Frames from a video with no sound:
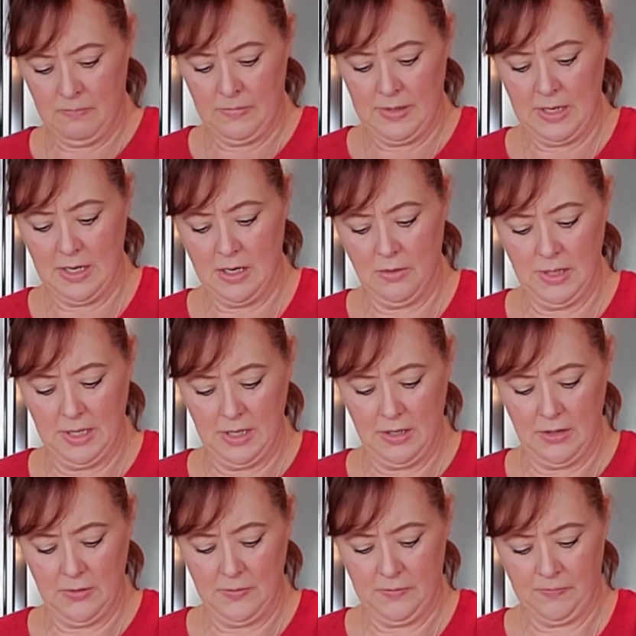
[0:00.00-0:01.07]
There we go.
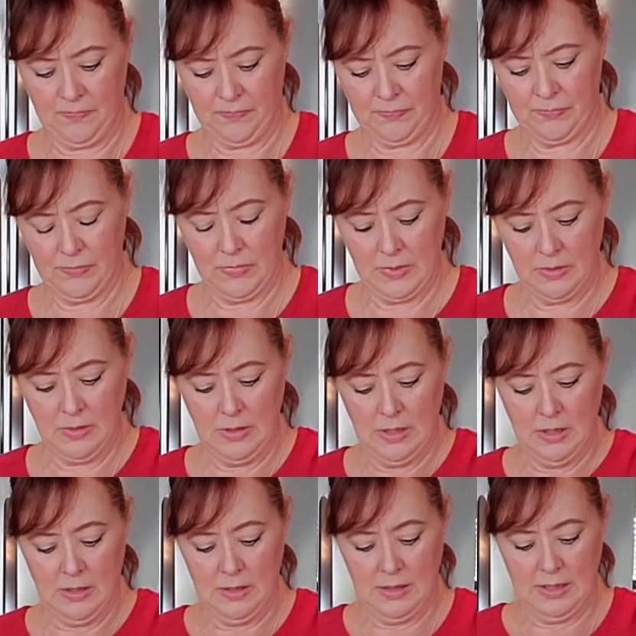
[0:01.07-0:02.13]

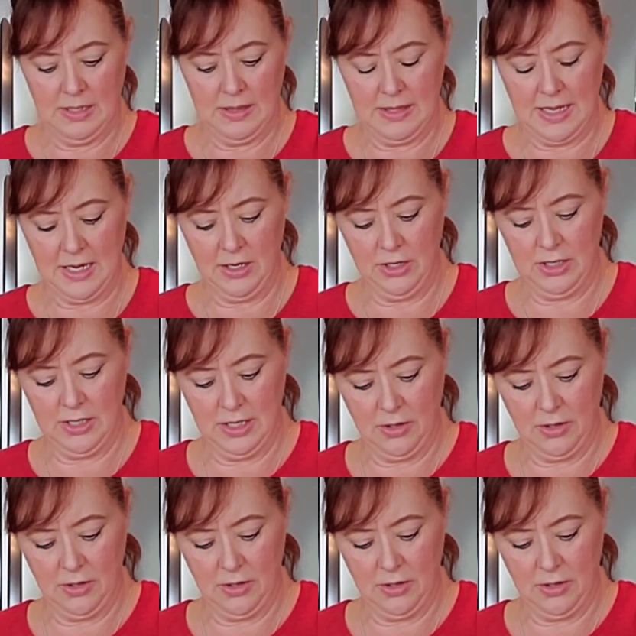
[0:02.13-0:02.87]
Get that good and